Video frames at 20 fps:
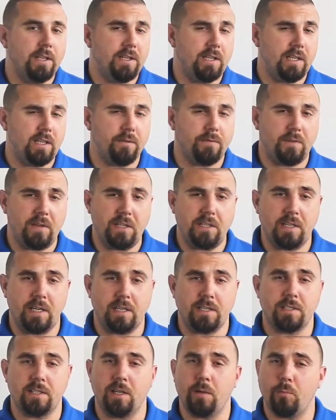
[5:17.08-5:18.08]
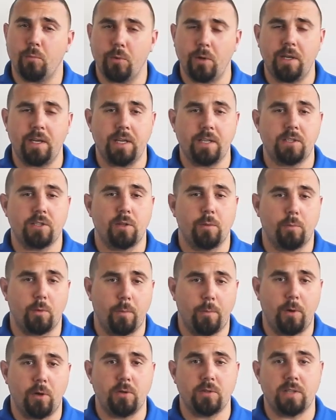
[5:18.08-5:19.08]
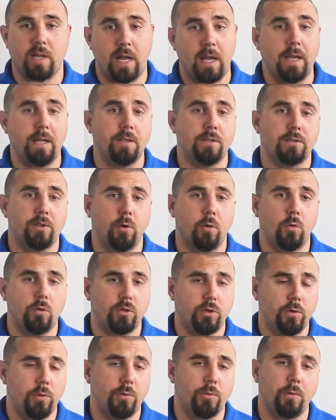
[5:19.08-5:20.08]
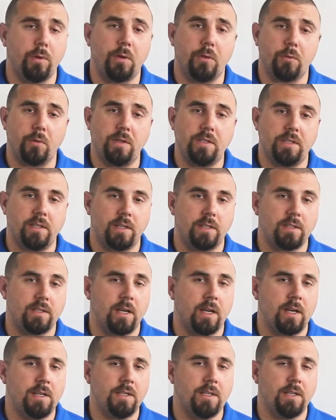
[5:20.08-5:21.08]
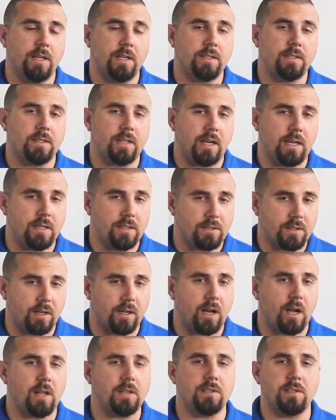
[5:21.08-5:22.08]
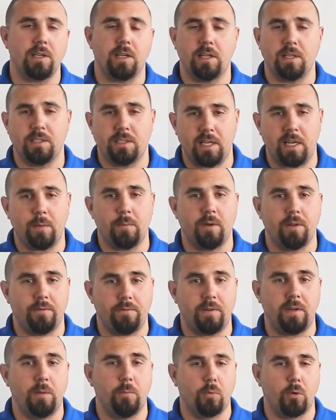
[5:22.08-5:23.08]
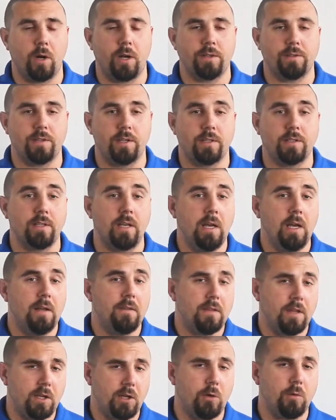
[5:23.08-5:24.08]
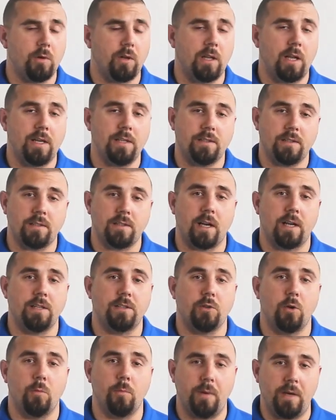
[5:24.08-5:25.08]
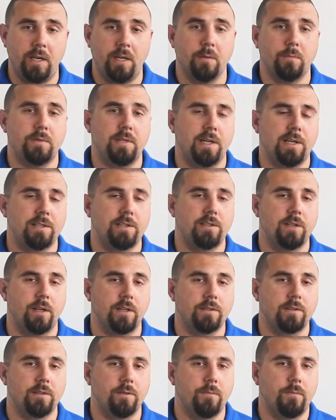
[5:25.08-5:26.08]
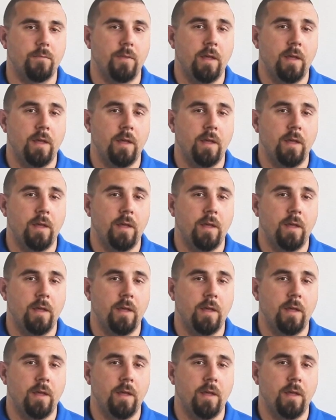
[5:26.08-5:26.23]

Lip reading: DFE testing predates the proposed ISO 23369 test and is a constant contaminant feed process that utilizes ISO medium test dust.